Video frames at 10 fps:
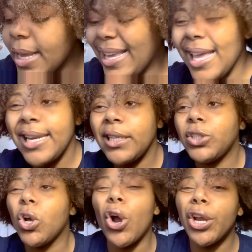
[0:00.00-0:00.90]
getting
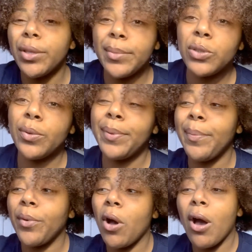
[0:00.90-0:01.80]
into arguments with
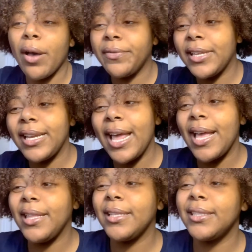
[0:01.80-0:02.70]
people often,
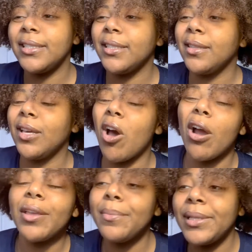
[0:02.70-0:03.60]
and the
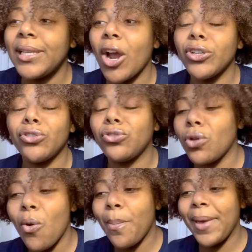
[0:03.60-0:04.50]
arguments are
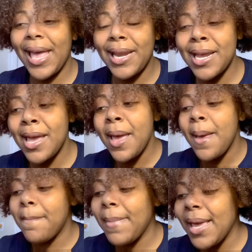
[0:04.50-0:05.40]
so petty,
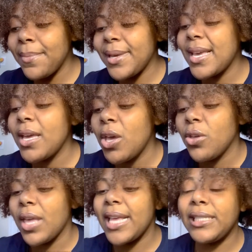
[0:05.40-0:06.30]
maybe
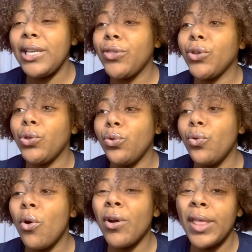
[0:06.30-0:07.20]
it's either you
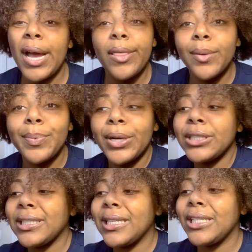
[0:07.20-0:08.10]
or the other
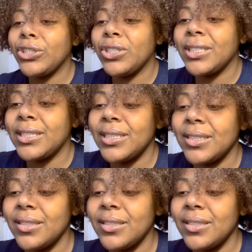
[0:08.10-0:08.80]
person is just